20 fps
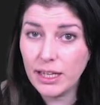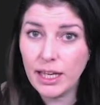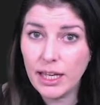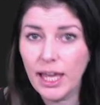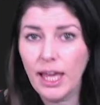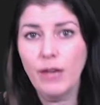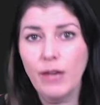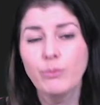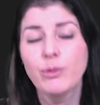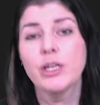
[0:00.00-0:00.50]

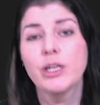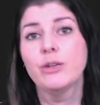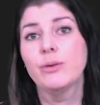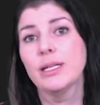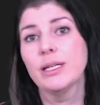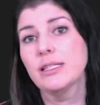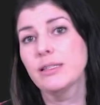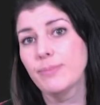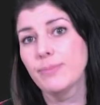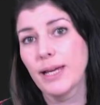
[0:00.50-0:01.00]
and we're going to
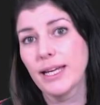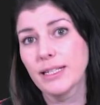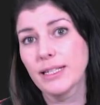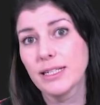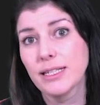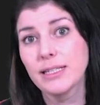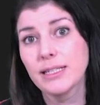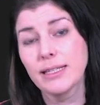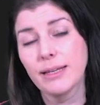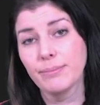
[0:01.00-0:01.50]
expect
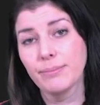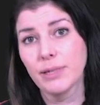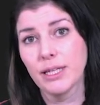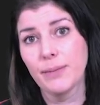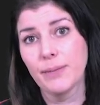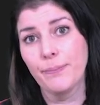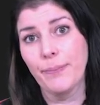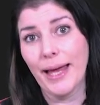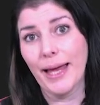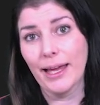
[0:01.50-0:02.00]
something
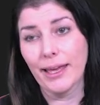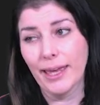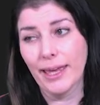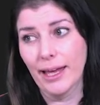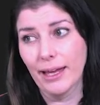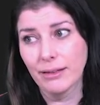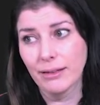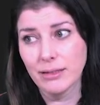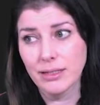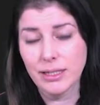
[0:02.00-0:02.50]
back
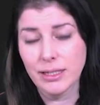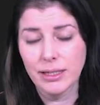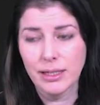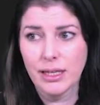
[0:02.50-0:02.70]
out.